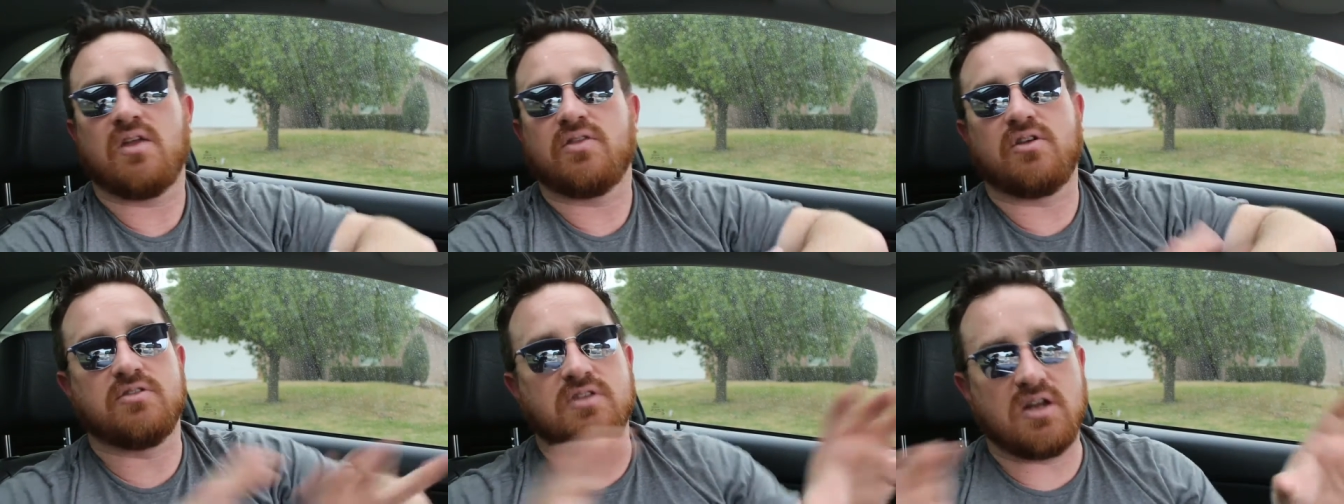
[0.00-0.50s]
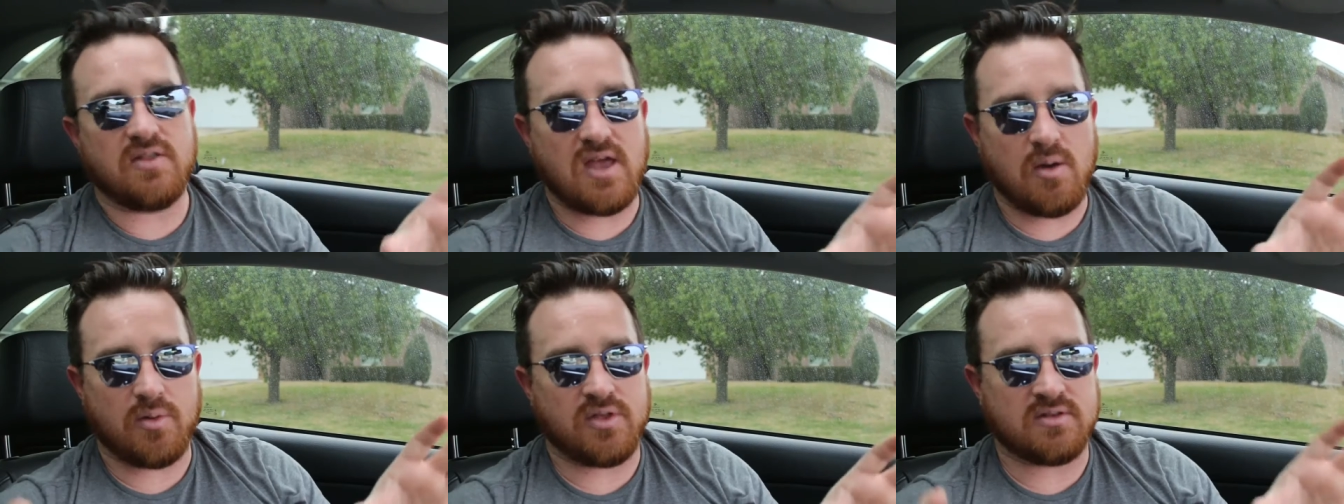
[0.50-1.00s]
There's none of
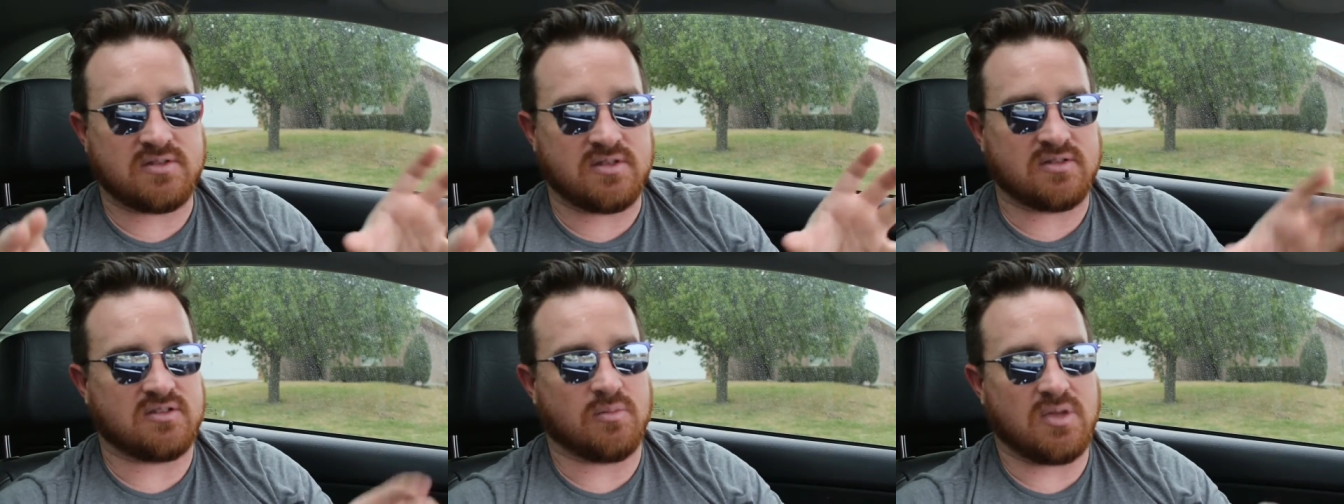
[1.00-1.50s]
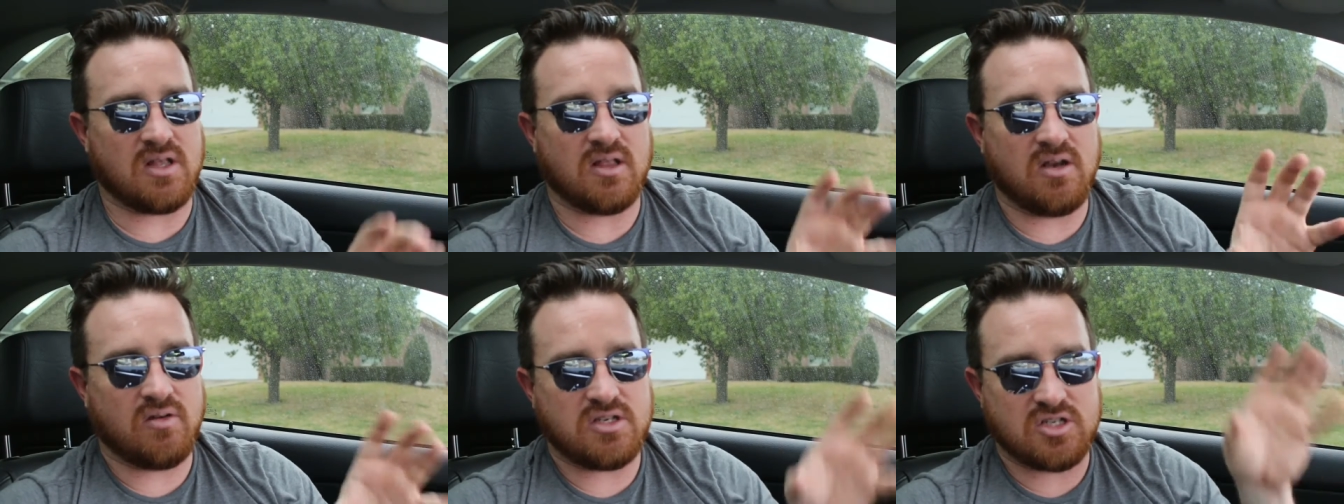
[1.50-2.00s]
that with this system. It
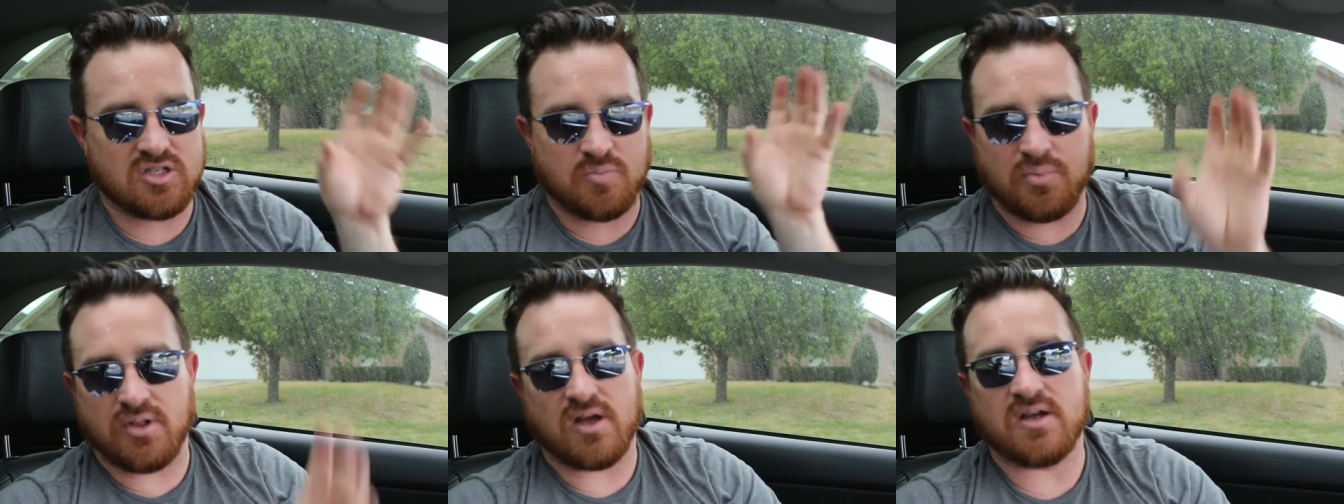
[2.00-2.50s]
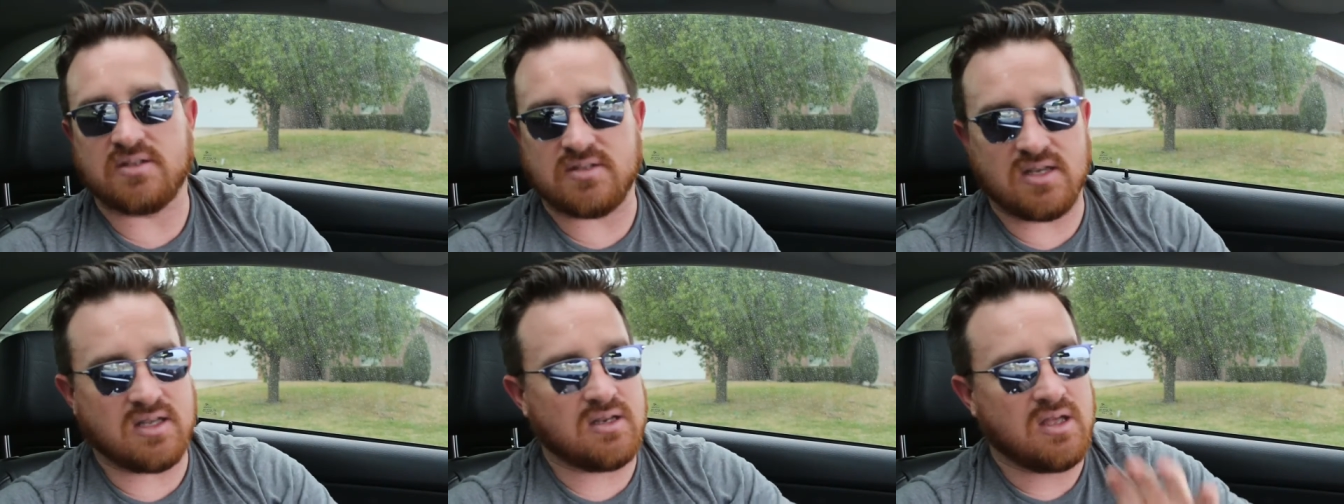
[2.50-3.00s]
literally just plugs
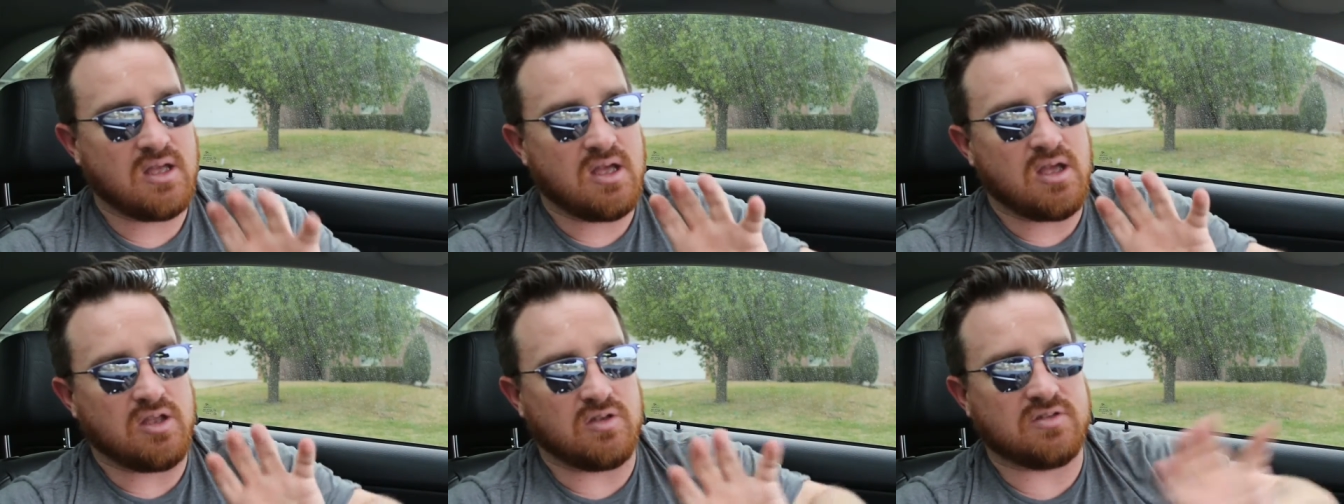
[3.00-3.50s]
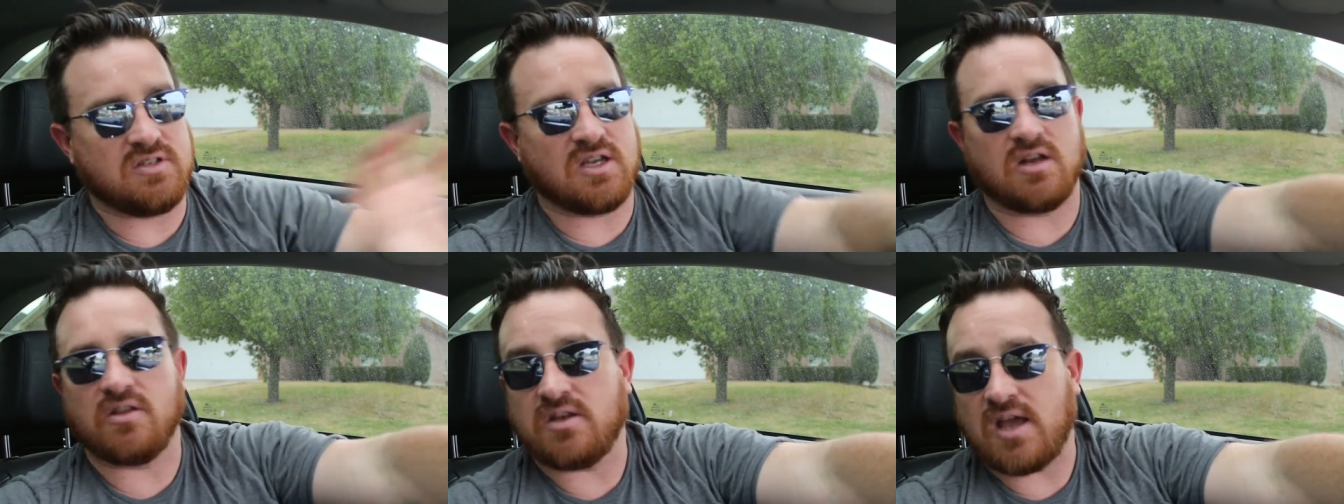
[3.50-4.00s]
in. You
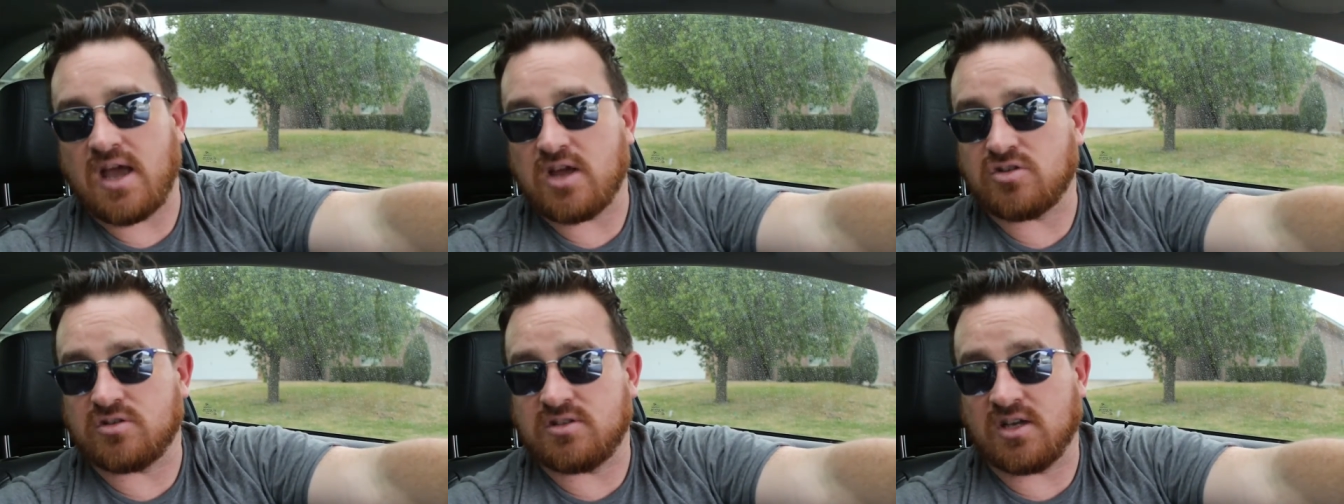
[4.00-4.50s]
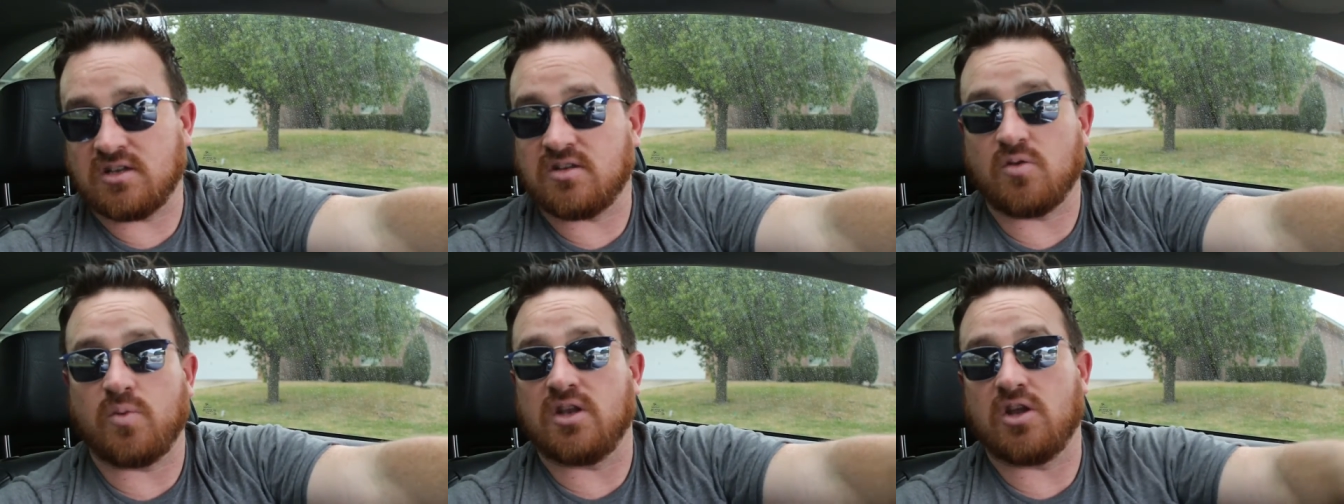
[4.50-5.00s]
stick it on the dash or stick it to
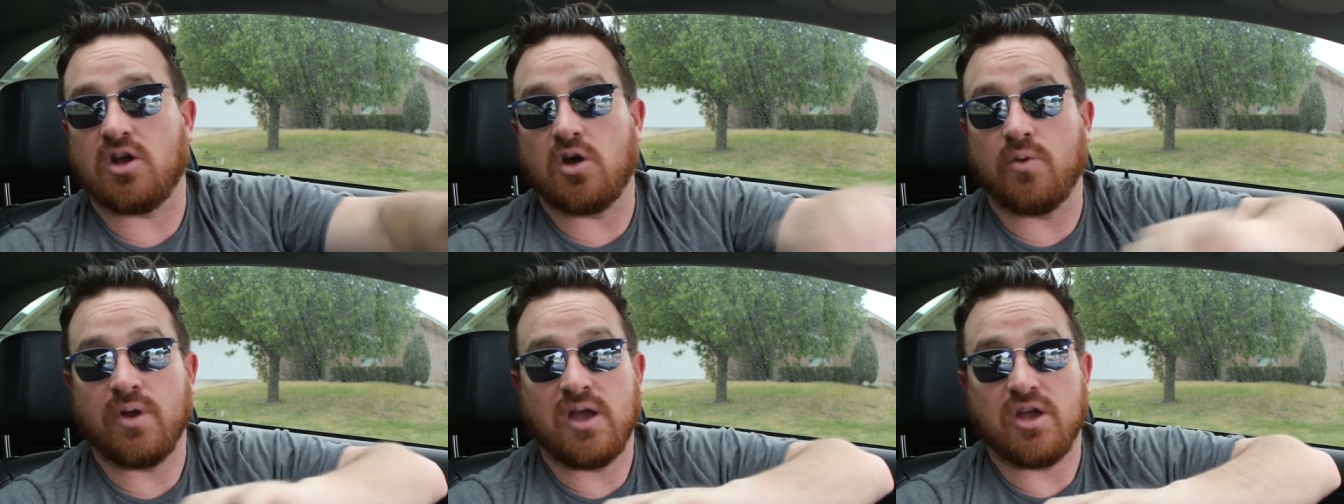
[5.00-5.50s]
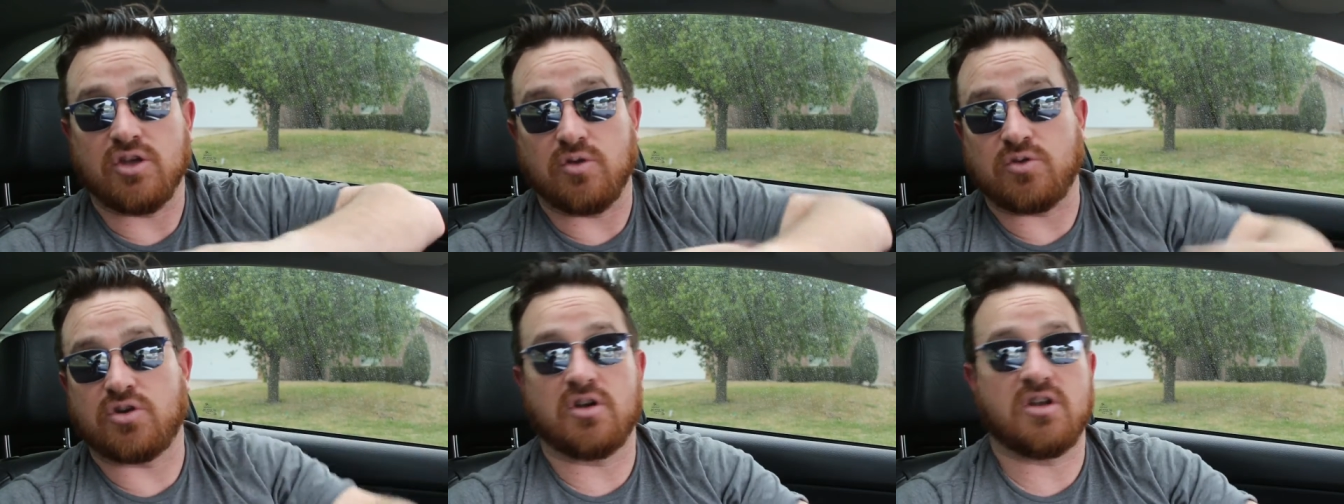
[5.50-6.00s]
the window,
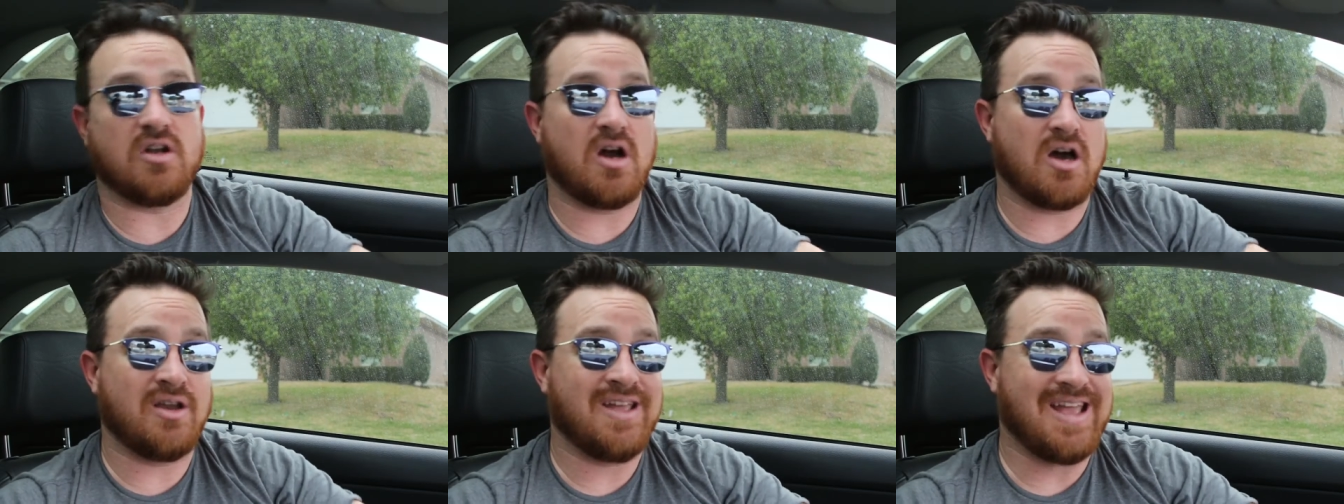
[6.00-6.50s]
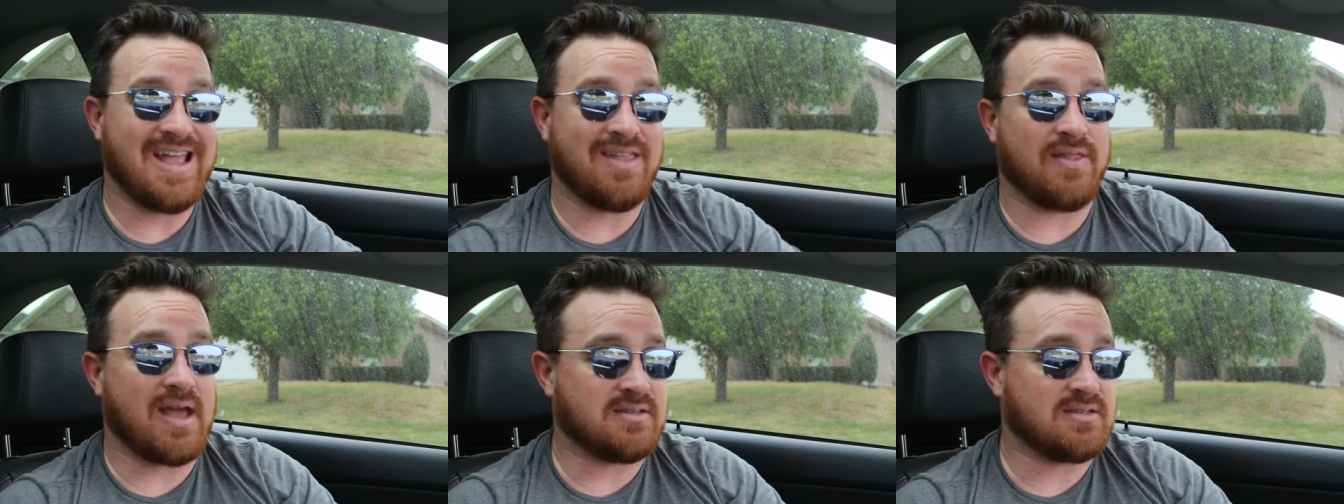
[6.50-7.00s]
you turn it on,
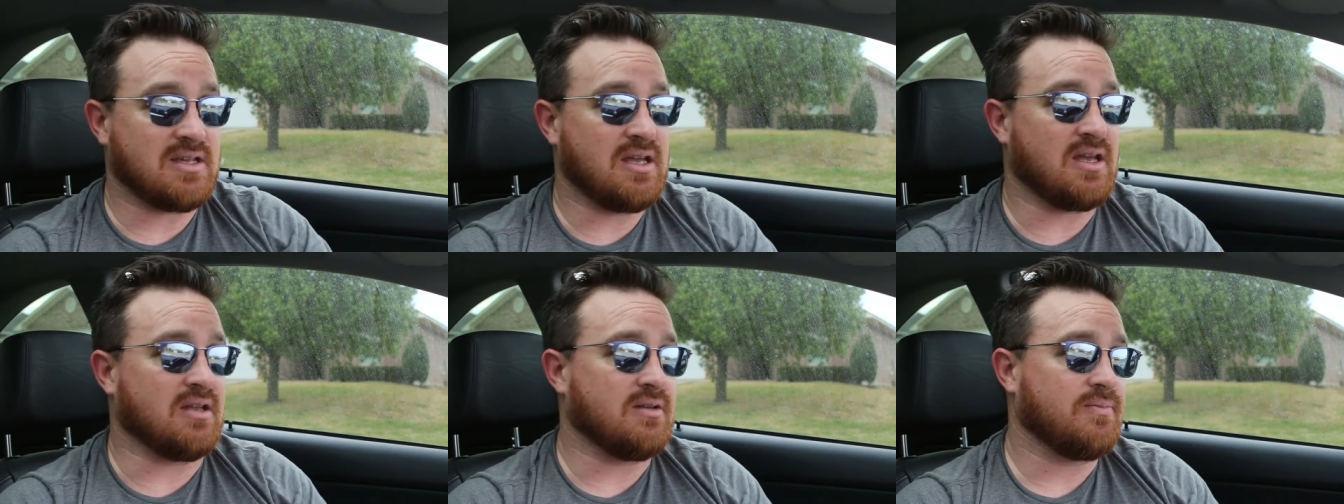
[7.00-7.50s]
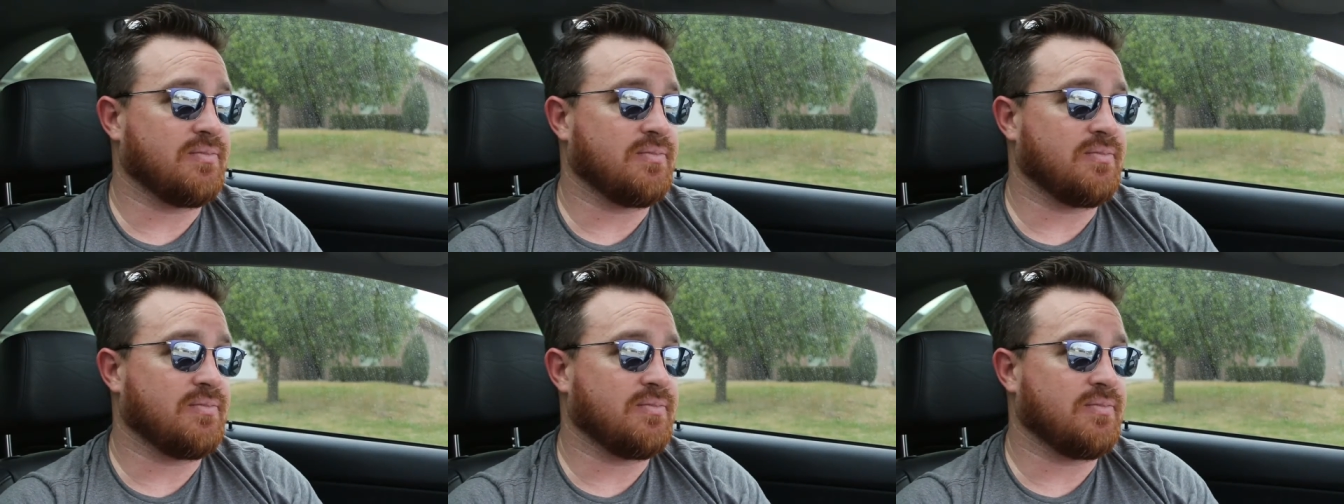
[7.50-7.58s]
and that's it.